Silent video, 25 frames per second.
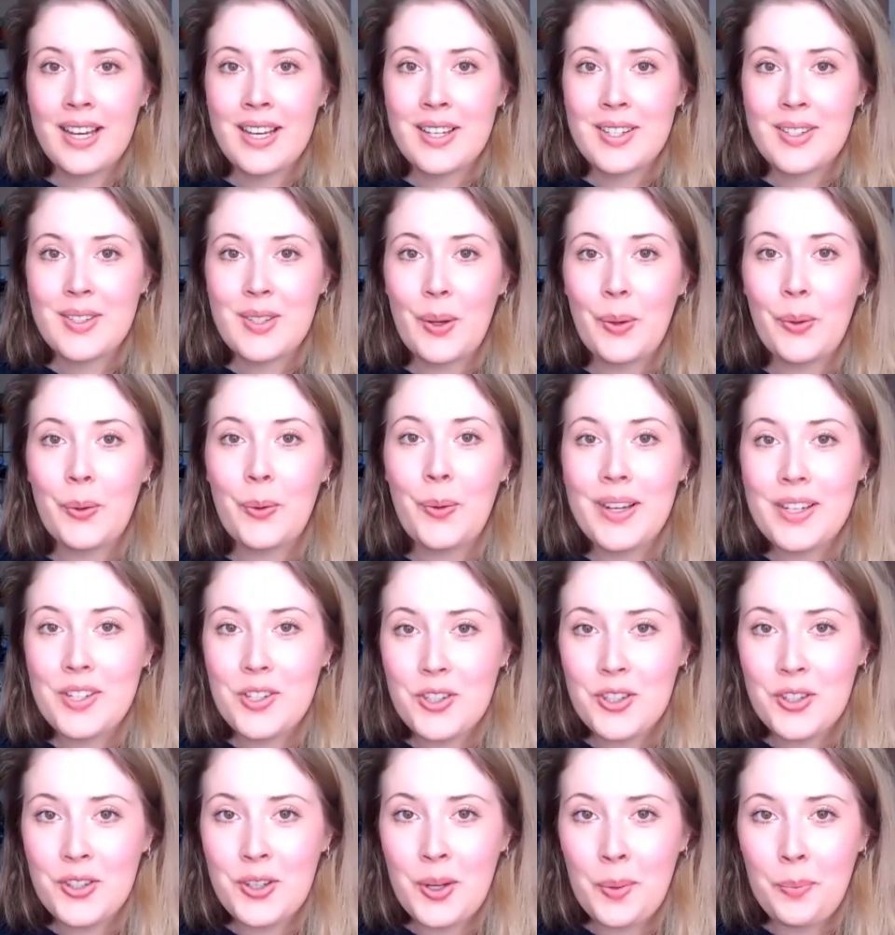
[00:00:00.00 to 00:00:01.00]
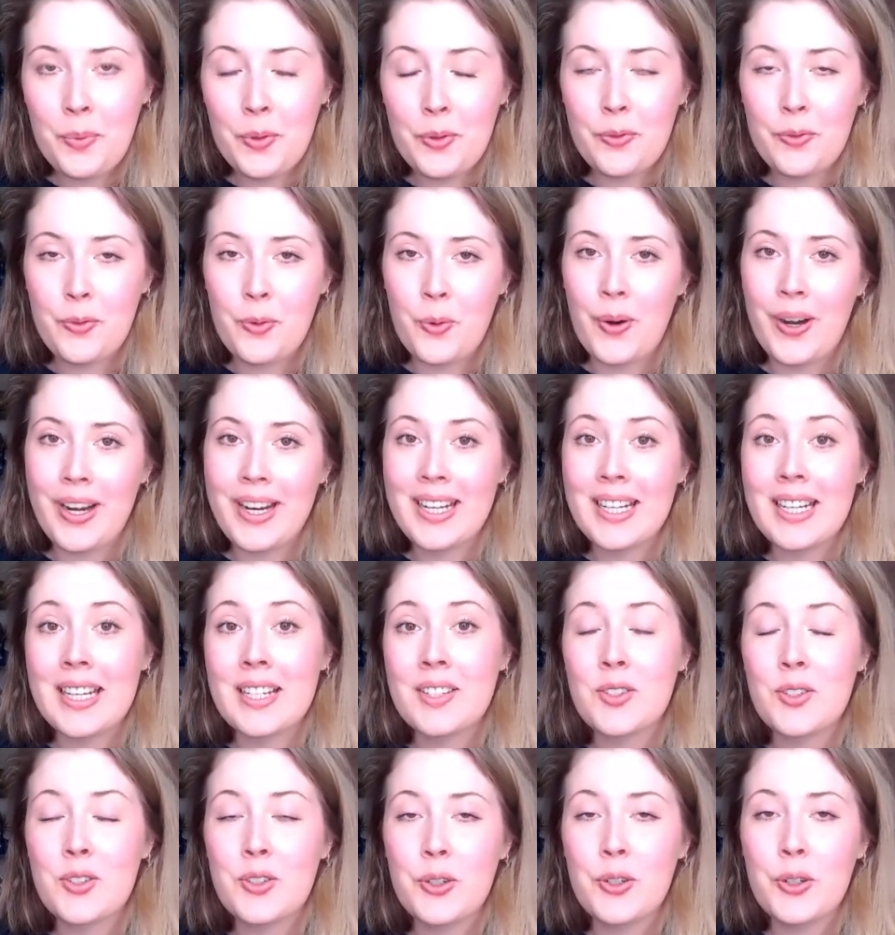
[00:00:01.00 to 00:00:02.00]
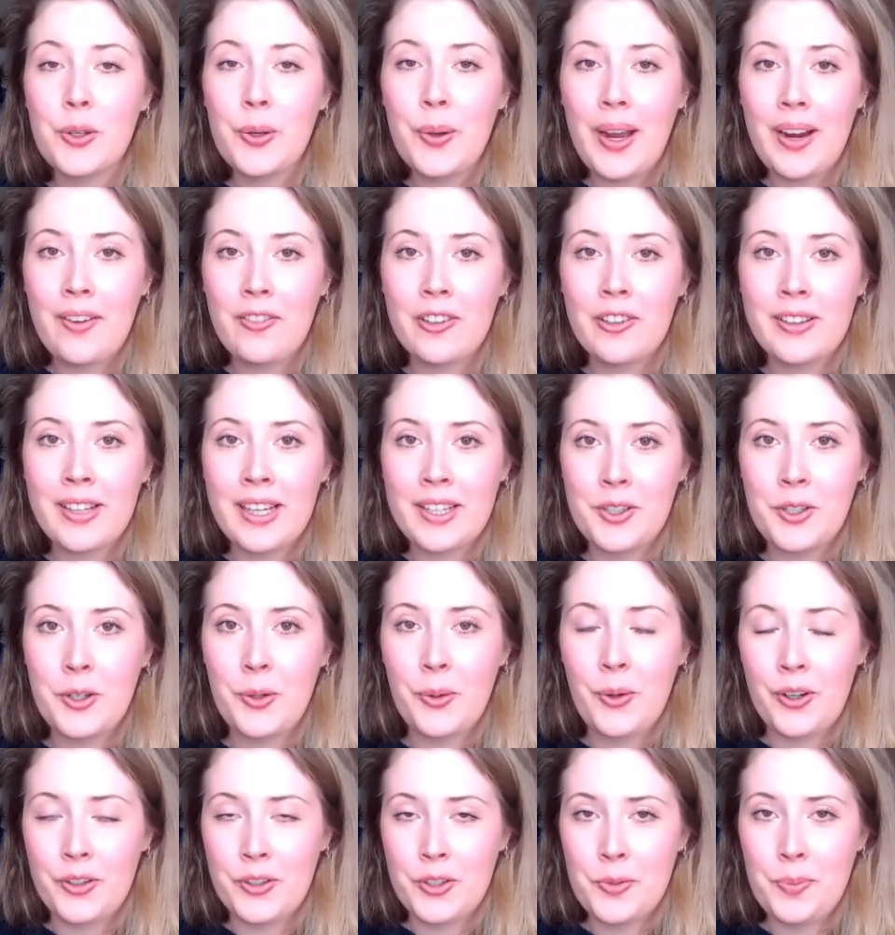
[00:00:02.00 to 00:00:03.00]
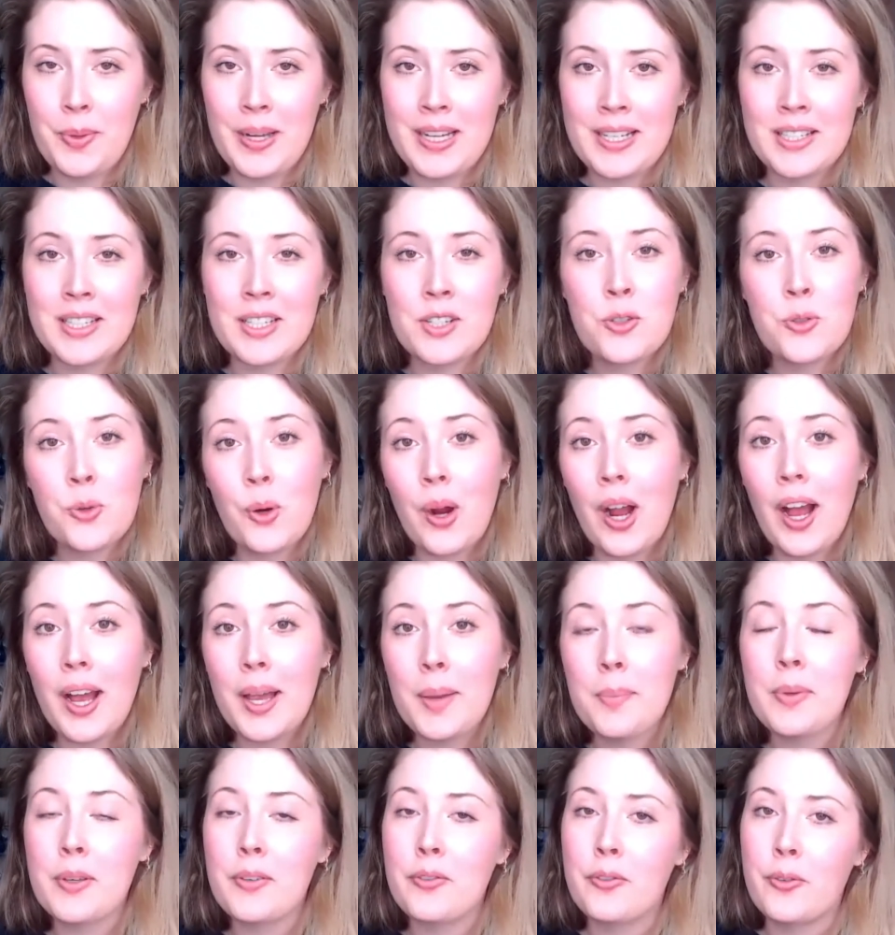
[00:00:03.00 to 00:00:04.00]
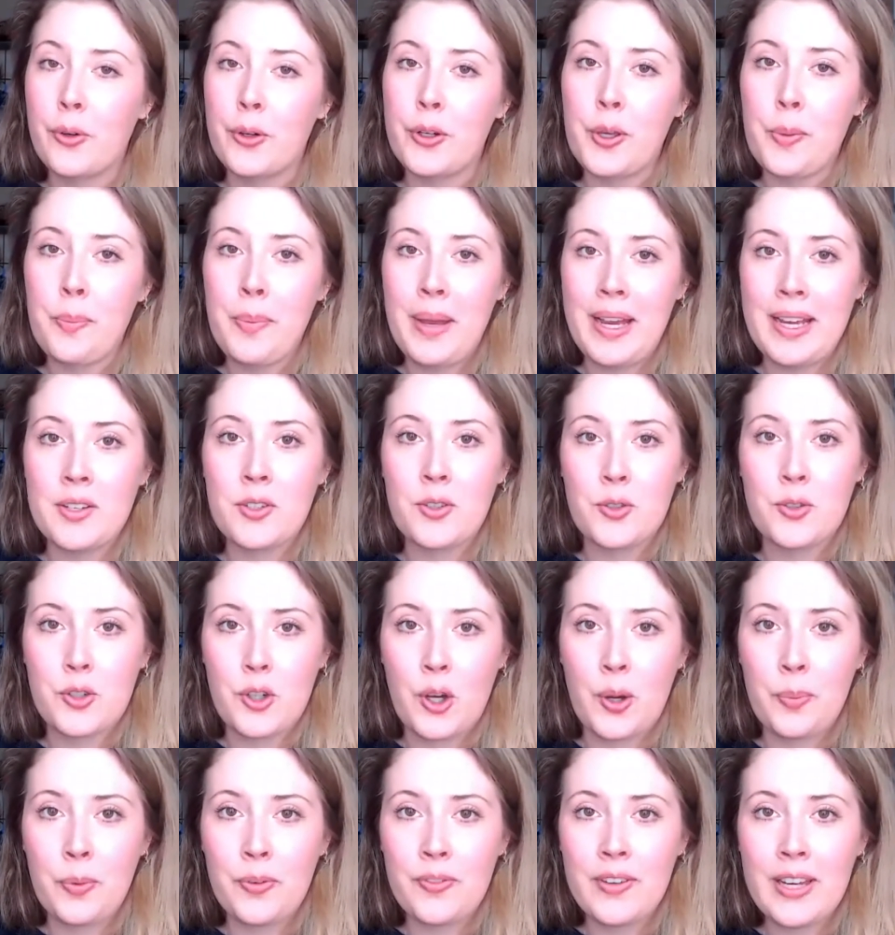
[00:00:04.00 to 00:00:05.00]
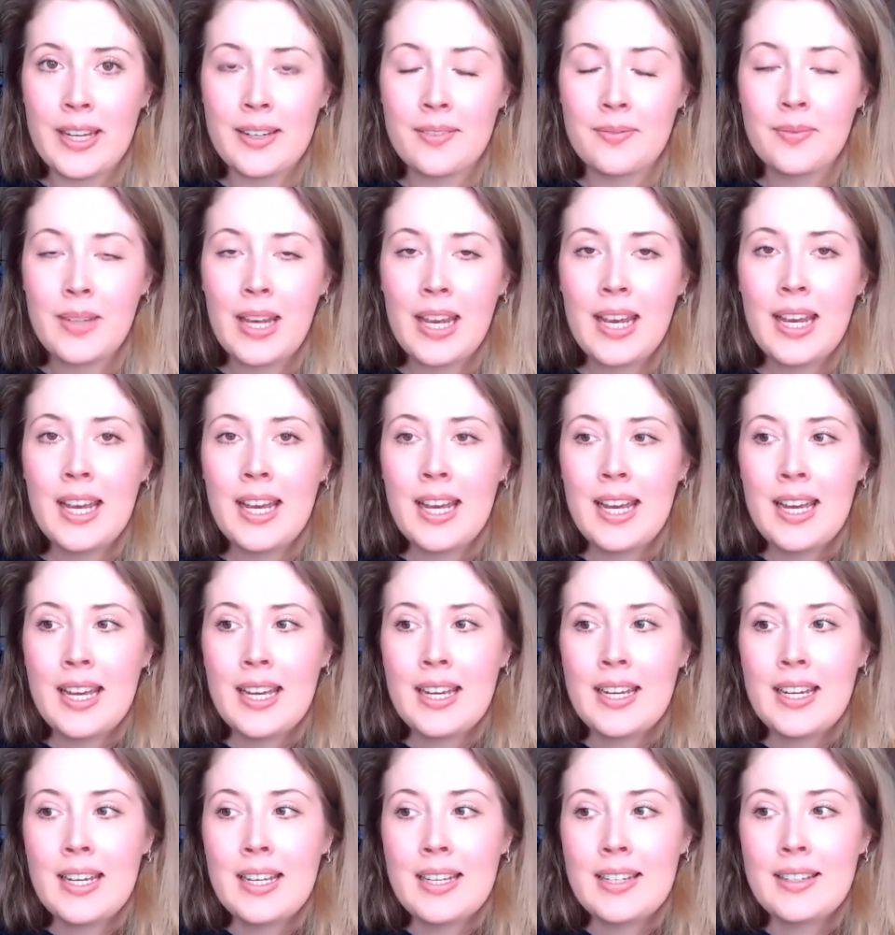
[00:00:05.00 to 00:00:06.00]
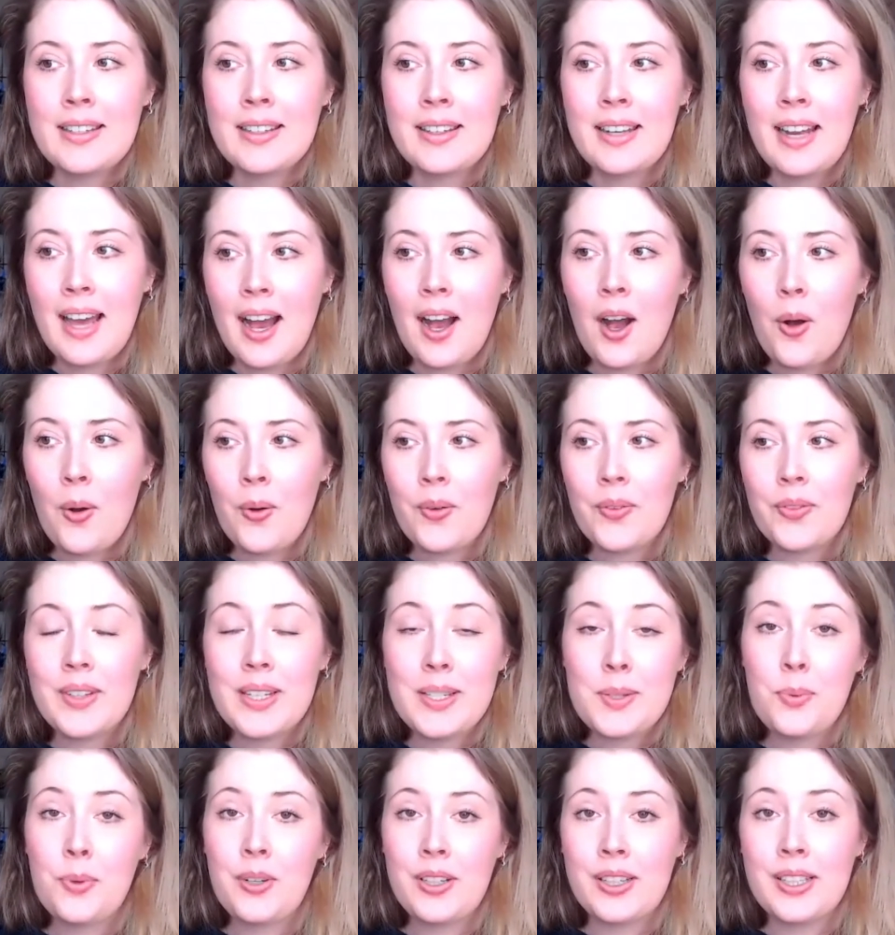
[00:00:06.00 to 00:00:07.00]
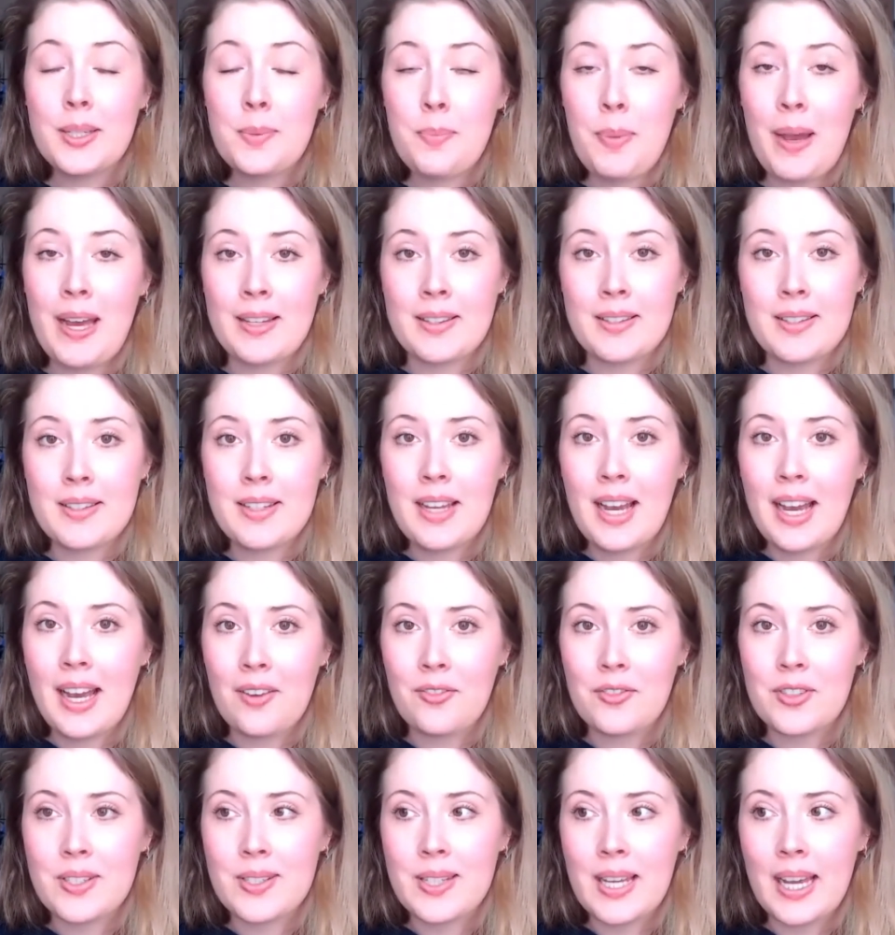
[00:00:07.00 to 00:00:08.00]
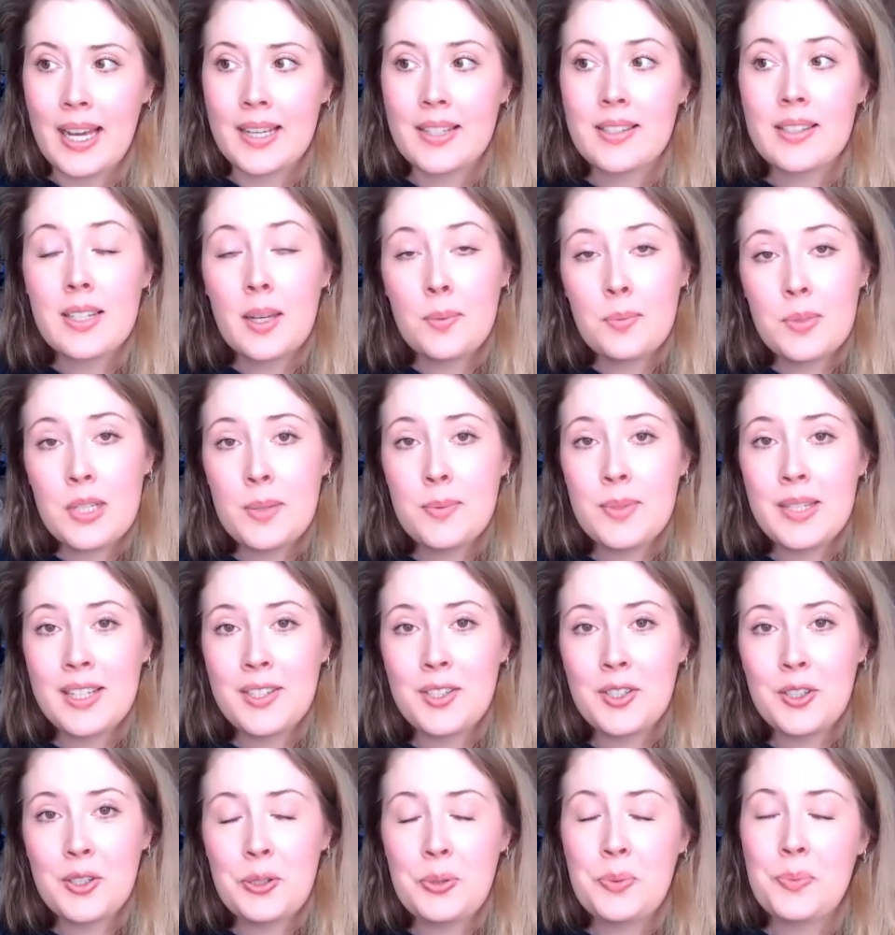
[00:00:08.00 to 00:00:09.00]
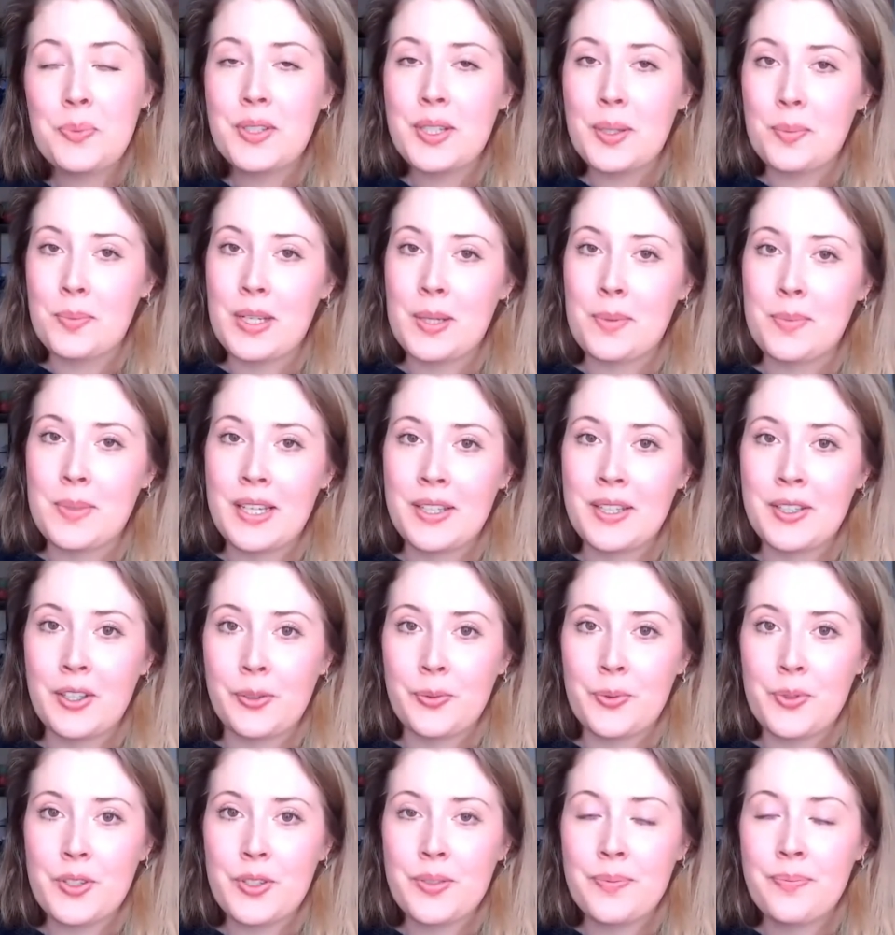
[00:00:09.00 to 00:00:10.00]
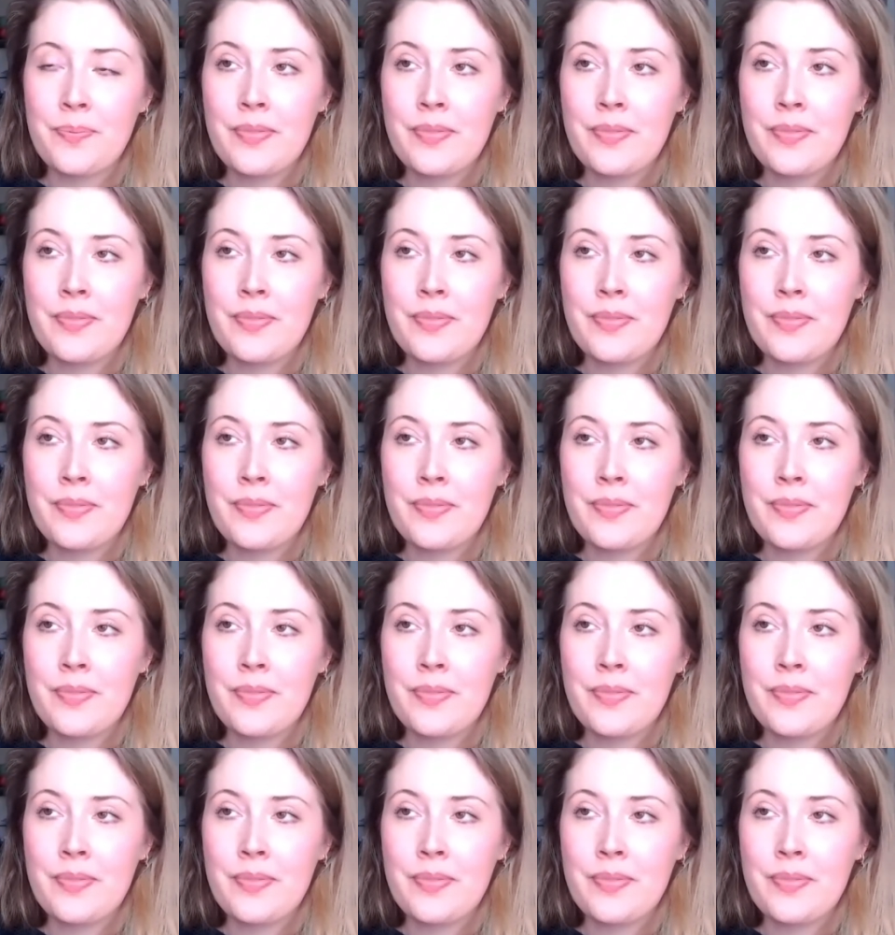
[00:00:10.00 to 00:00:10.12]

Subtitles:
So question number 4, it is, do you ever let your underpainting dry before you paint on top of it? Now, this really depends, I have to say. Sometimes I do, sometimes I don't.